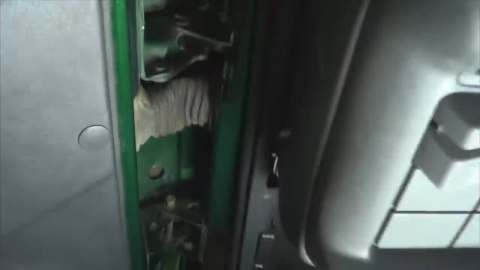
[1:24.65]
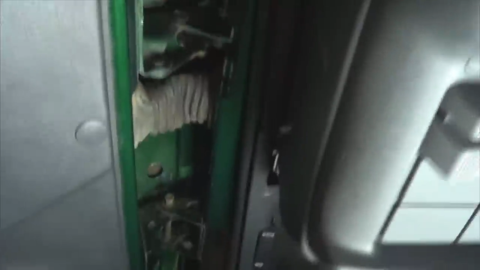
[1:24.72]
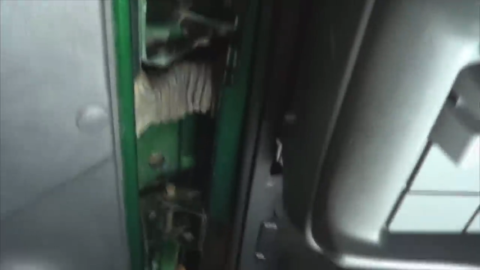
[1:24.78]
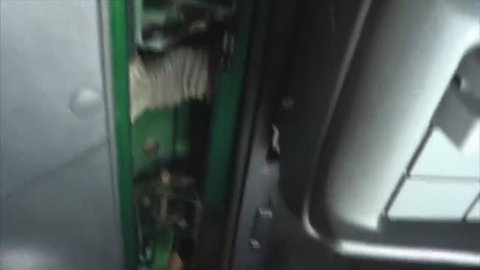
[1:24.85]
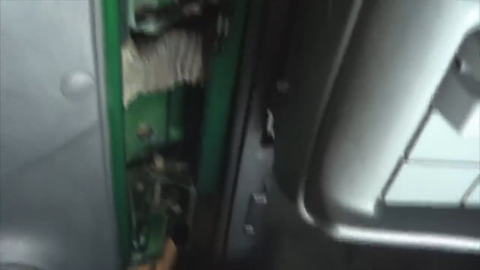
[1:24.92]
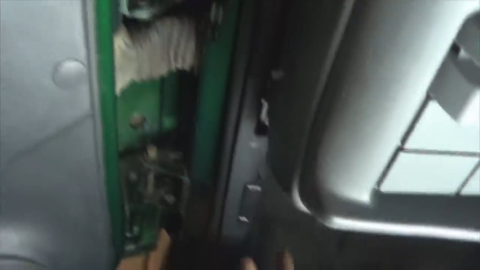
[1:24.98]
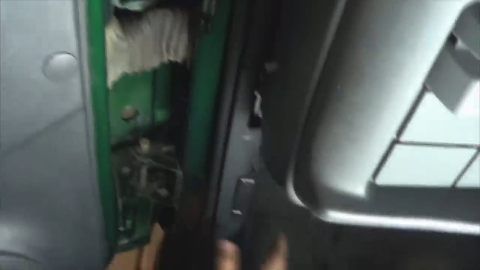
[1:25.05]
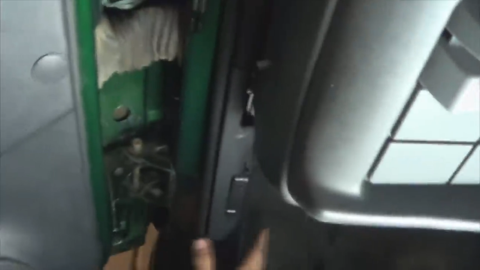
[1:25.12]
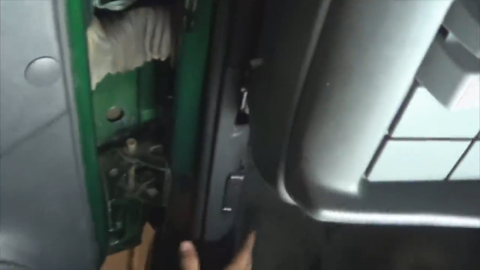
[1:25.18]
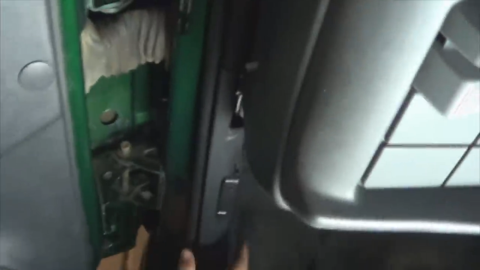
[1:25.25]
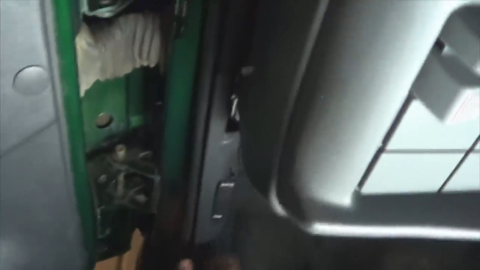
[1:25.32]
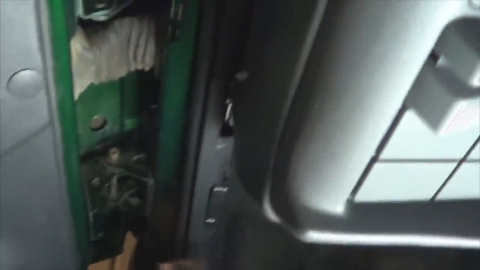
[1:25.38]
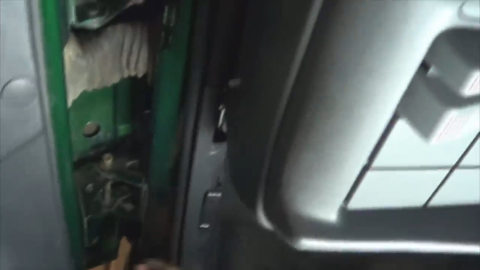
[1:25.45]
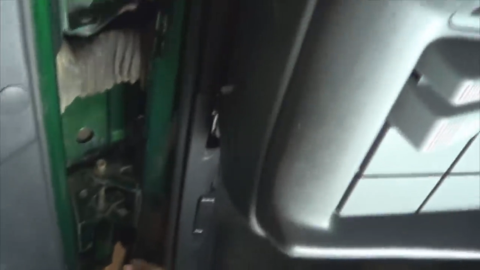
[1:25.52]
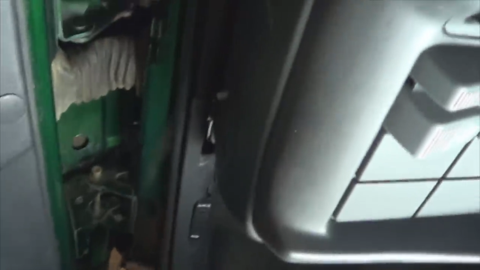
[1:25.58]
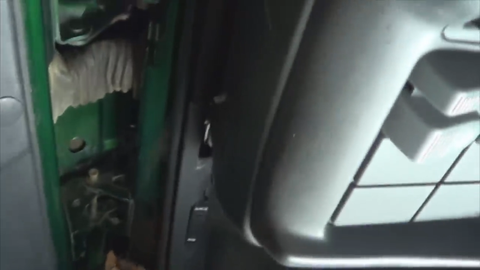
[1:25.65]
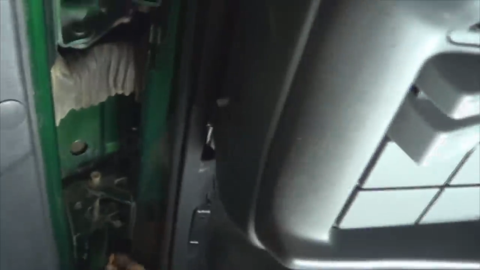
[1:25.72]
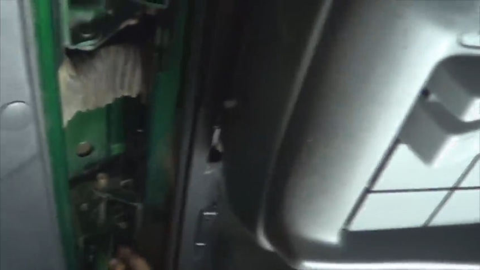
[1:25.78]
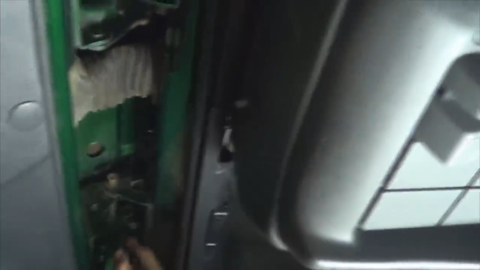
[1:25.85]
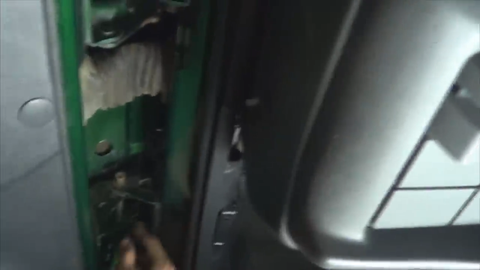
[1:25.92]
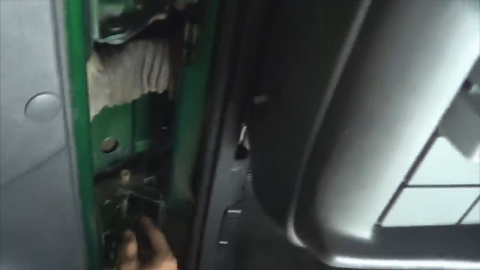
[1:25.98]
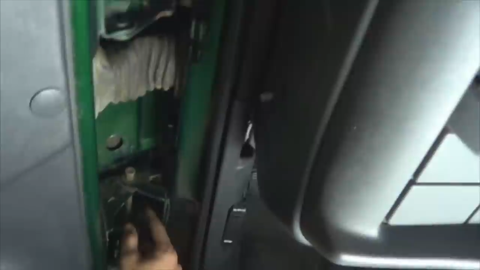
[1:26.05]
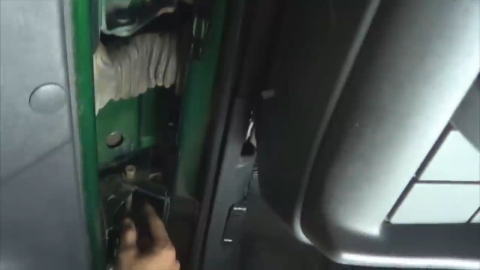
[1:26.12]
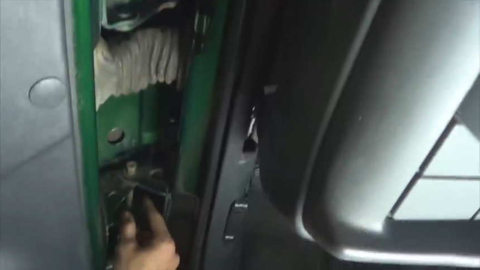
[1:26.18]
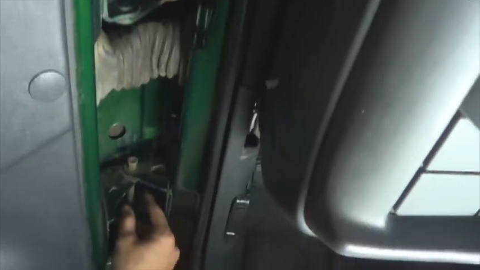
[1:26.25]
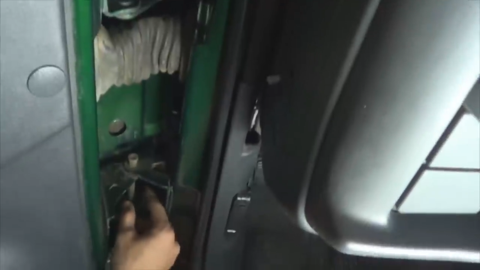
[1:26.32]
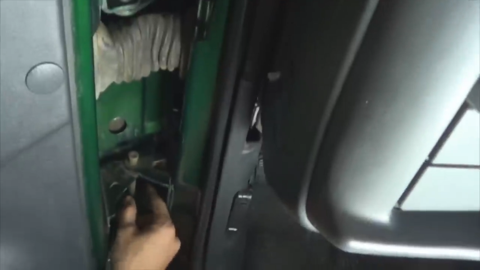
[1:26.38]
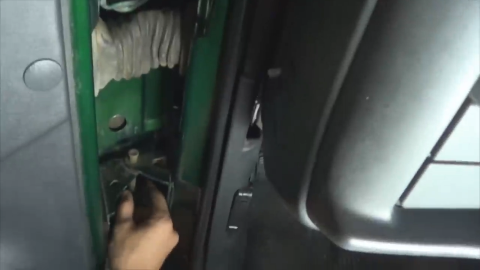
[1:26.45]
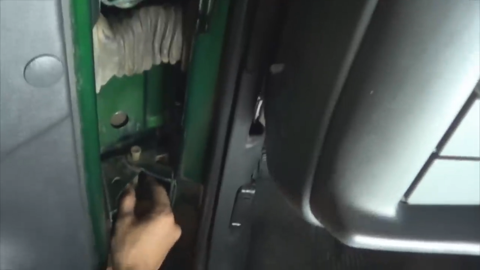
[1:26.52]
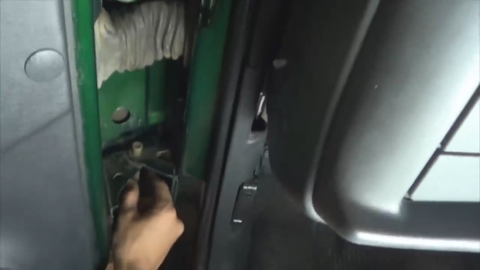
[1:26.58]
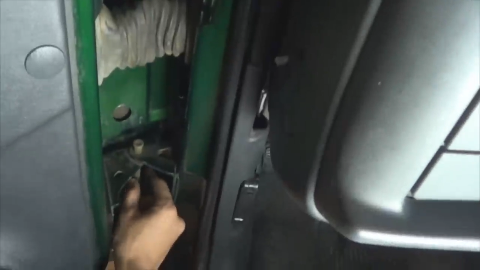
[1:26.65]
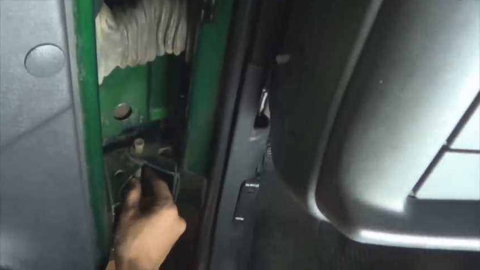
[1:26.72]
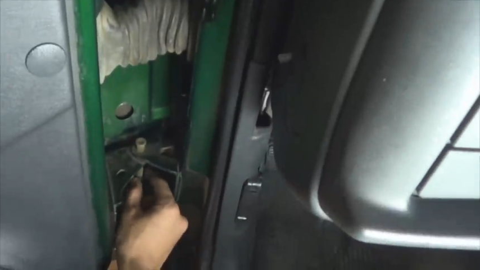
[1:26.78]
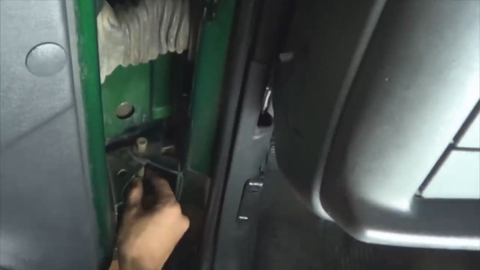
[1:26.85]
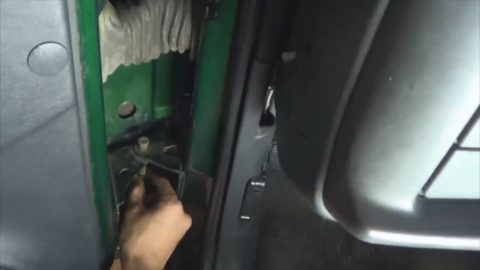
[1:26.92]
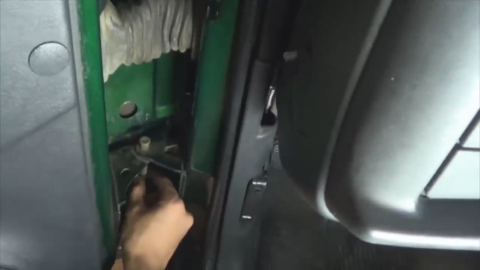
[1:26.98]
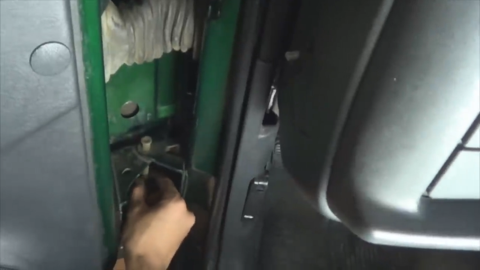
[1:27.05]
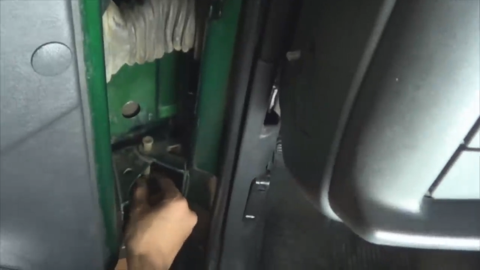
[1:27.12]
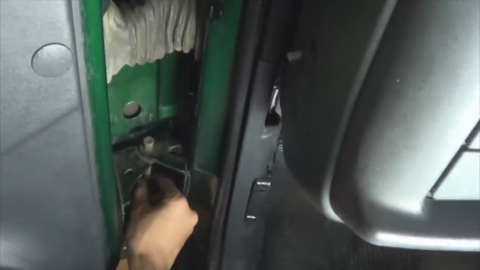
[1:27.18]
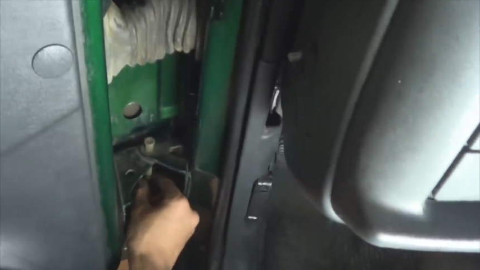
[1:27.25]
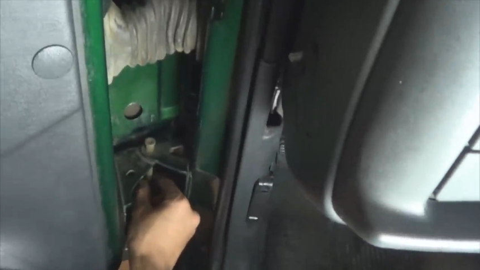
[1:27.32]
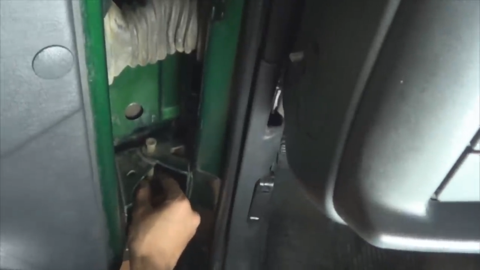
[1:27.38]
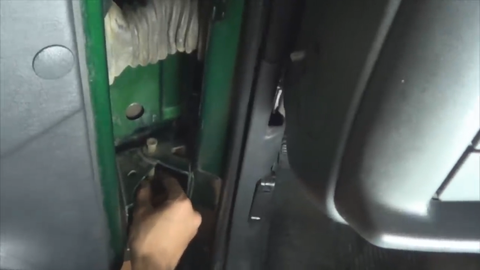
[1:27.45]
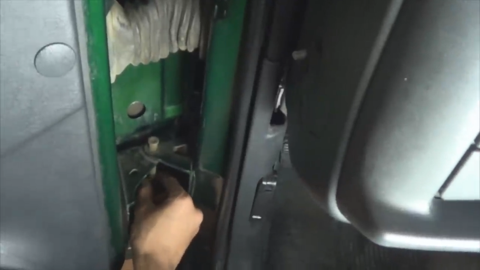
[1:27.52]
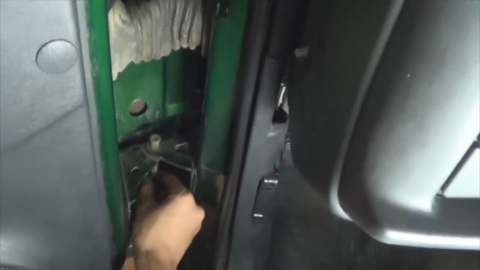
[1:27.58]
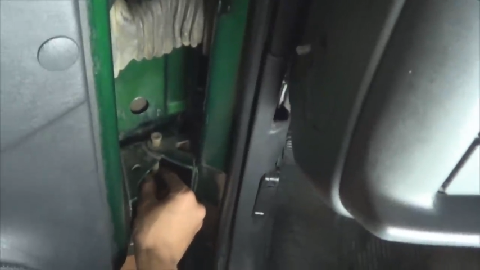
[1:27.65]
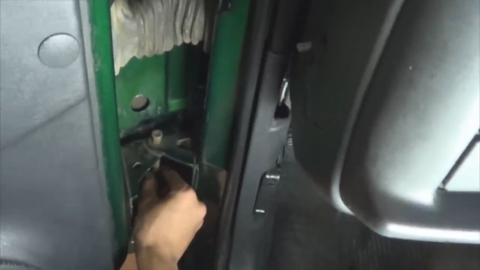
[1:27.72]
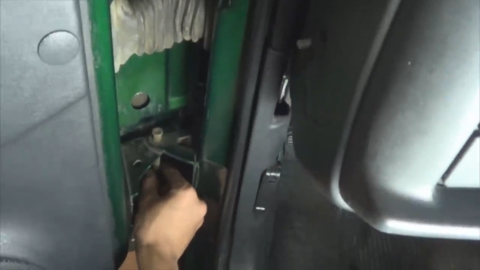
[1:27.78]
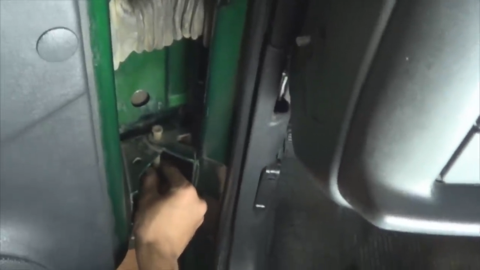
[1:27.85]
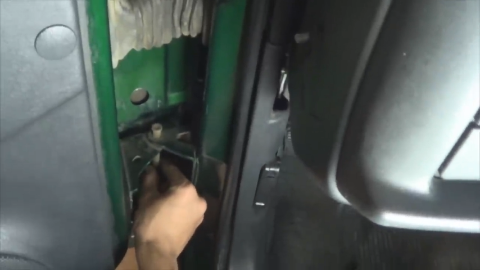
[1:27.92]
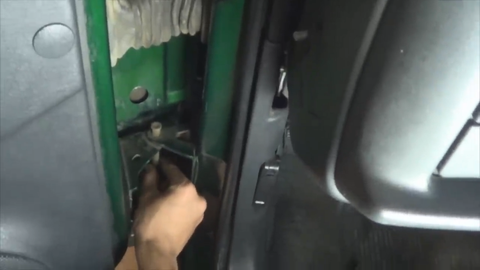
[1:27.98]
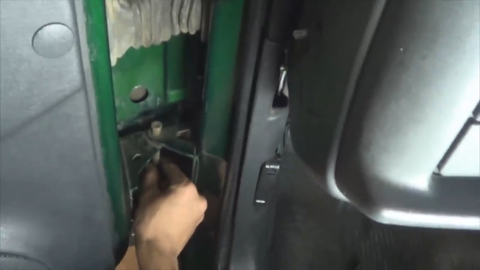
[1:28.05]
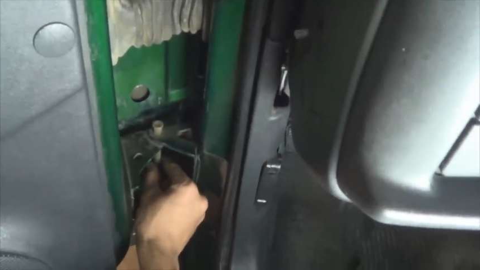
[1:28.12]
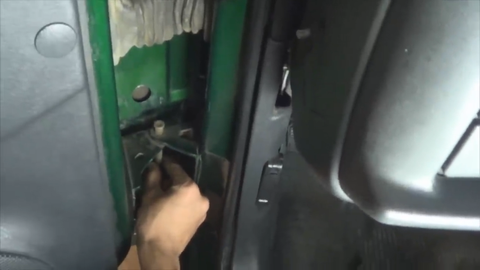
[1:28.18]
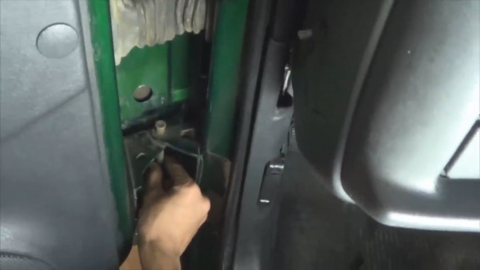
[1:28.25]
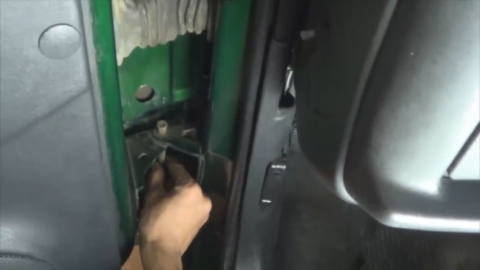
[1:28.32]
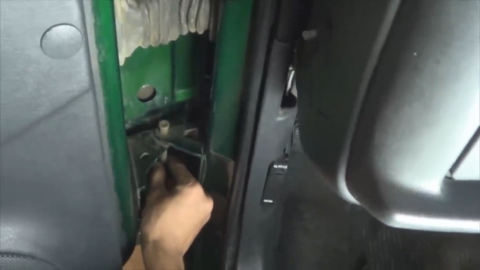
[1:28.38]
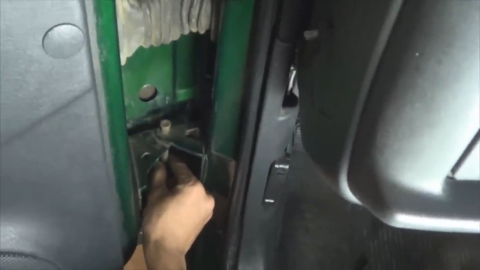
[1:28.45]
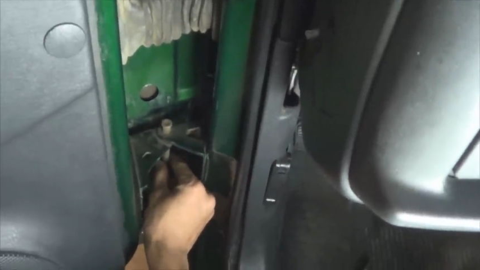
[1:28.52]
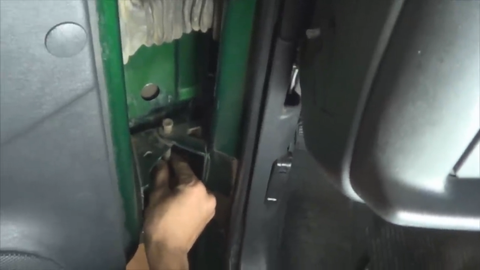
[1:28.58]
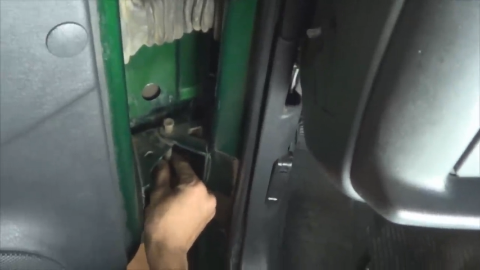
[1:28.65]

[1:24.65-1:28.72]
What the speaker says: Nobody's mouth can be seen.